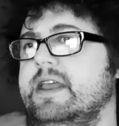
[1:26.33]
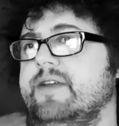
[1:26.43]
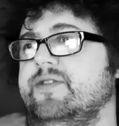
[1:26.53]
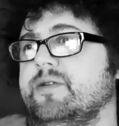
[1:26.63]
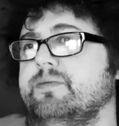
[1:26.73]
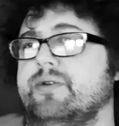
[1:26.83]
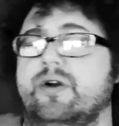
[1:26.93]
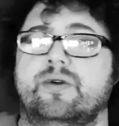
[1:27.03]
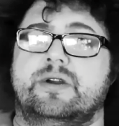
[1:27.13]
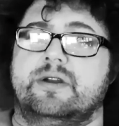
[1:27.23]
If you're
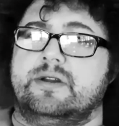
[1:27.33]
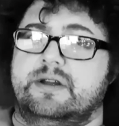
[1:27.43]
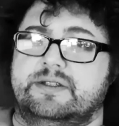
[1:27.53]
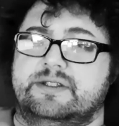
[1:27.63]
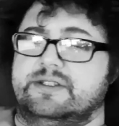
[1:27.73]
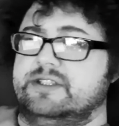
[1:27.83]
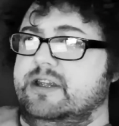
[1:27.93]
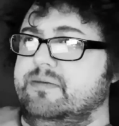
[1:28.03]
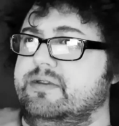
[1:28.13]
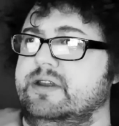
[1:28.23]
broke, that's the
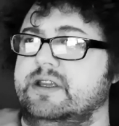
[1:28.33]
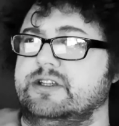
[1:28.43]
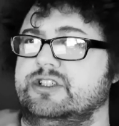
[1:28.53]
same thing.